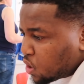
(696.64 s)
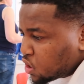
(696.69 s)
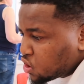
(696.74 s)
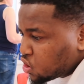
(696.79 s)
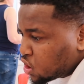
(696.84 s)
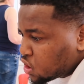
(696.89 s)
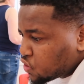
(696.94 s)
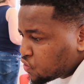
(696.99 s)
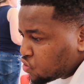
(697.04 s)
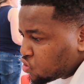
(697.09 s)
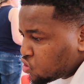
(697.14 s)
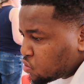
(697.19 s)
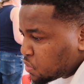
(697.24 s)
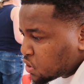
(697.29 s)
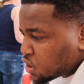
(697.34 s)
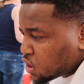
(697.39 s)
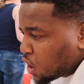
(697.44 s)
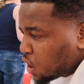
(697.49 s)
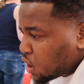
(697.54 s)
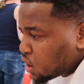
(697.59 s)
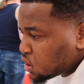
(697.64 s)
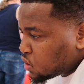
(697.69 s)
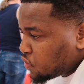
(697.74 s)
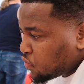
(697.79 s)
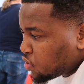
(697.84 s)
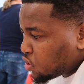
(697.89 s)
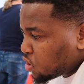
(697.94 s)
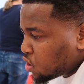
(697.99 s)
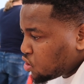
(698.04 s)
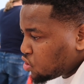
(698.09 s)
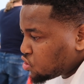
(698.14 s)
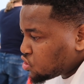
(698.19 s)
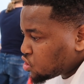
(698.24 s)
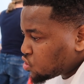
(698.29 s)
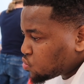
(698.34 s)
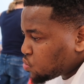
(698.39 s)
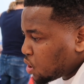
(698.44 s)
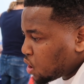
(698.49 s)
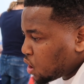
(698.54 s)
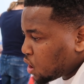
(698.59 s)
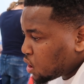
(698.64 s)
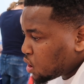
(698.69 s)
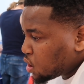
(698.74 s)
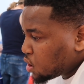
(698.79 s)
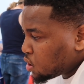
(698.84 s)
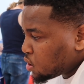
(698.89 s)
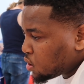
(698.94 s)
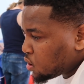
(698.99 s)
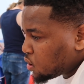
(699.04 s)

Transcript: Why do you ask for so much colours if you're gonna use just one colour?